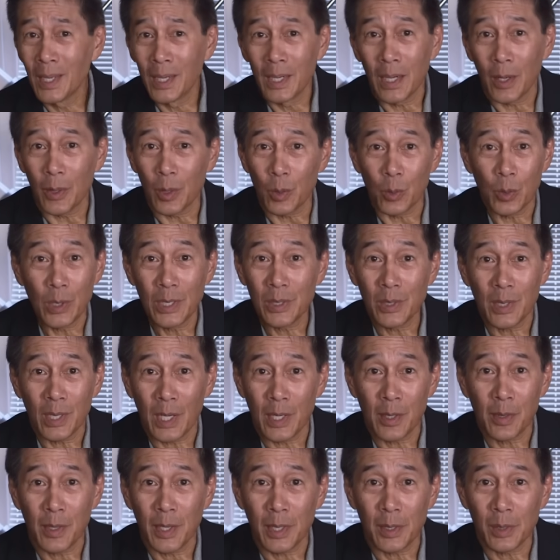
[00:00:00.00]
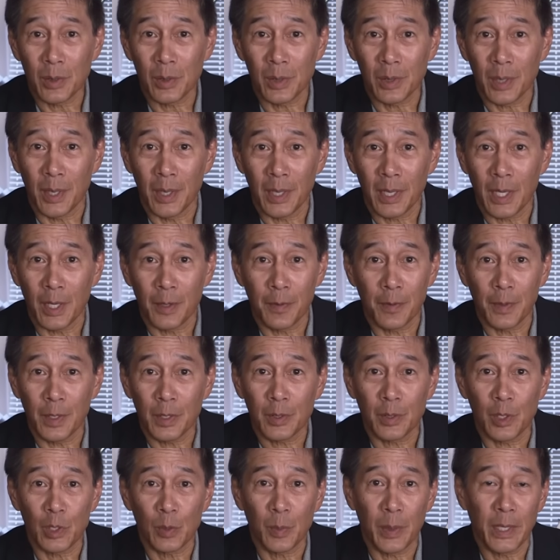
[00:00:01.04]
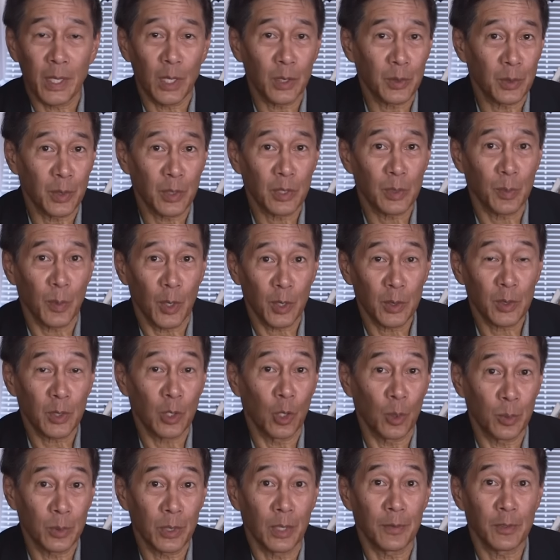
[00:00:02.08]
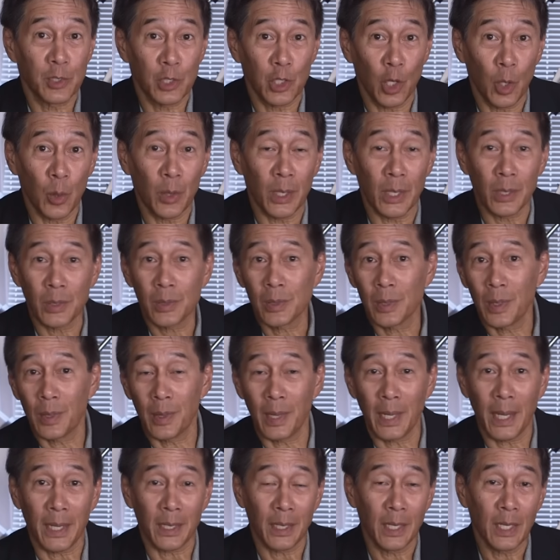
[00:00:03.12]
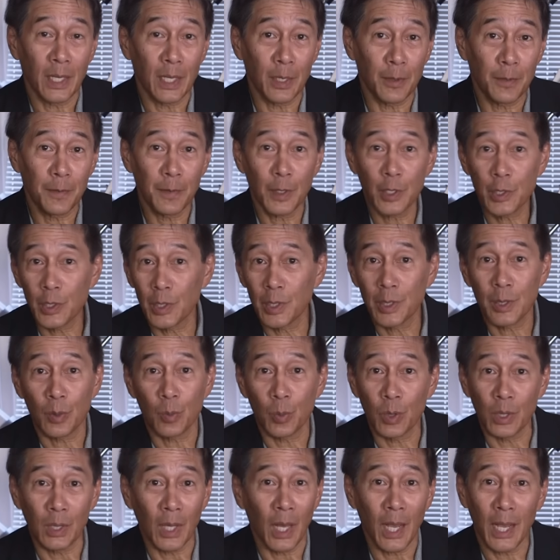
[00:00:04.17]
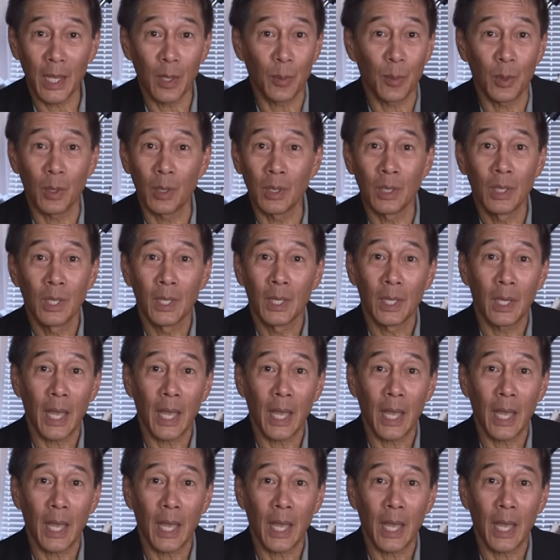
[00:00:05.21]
Now, the reason I think this is going to get fixed is because the smart scopes have shown us that efficient, reliable,